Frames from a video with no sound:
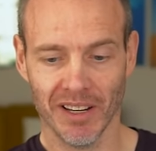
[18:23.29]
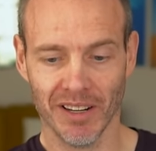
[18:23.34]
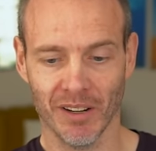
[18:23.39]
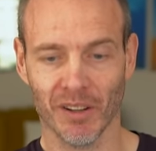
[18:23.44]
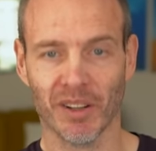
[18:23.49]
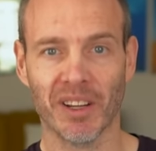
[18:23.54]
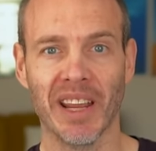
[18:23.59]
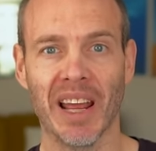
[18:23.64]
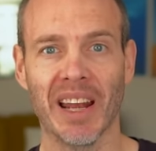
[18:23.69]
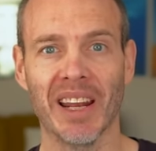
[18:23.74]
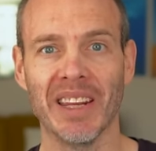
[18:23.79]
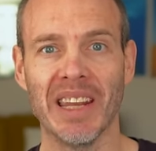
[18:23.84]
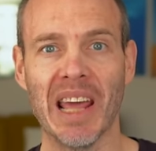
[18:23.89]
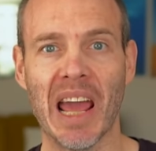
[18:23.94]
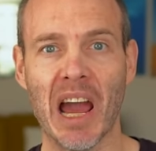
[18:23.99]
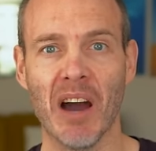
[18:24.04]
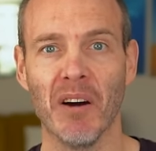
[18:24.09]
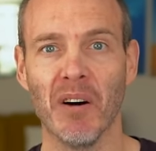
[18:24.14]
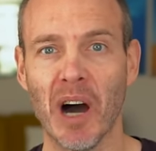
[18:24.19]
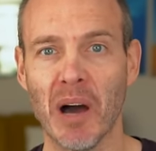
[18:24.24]
looking at it
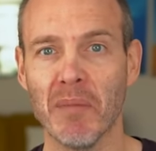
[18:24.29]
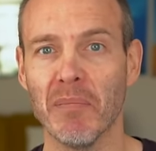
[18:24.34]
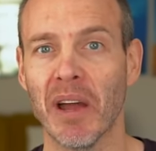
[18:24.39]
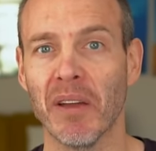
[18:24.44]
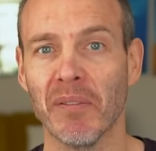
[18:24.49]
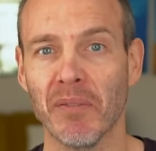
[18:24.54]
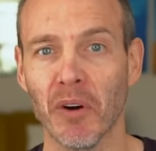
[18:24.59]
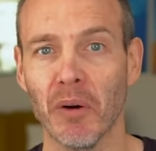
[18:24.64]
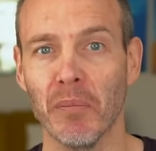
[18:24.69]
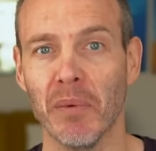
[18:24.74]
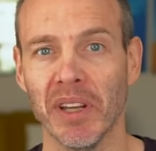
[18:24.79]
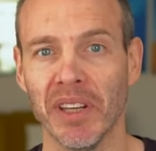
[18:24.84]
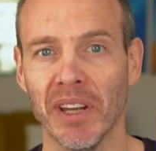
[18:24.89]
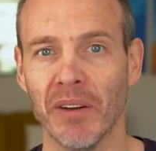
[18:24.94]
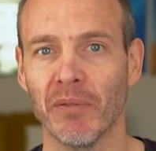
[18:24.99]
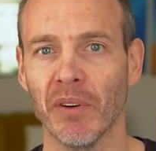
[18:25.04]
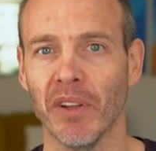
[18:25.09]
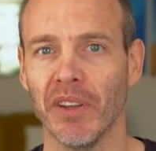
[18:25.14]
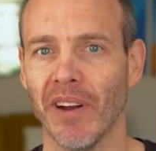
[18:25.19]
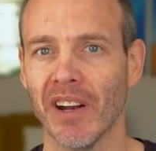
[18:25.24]
now, I may feel a bit different.